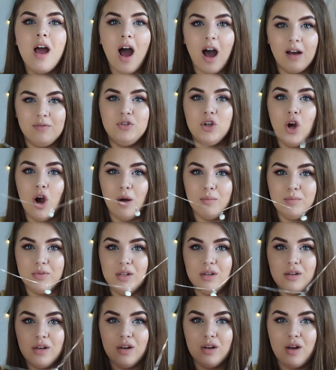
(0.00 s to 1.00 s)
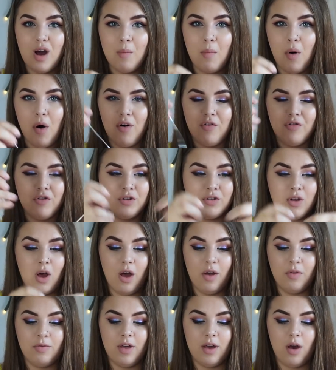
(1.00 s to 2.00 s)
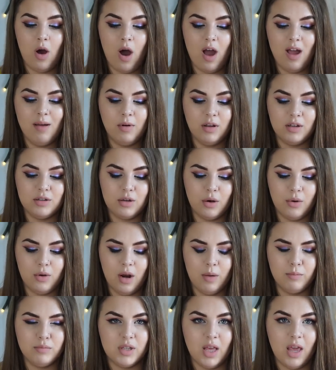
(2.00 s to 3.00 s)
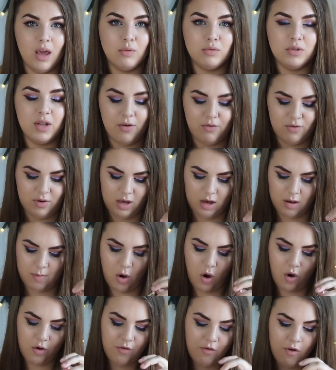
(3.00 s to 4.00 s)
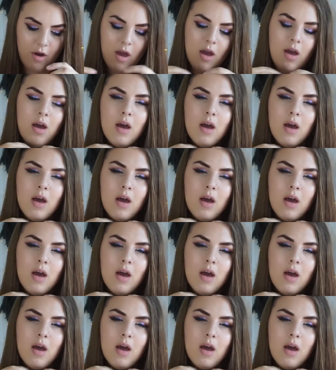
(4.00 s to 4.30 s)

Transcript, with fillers: have charms that can come off because I am like so clumsy, it would definitely come off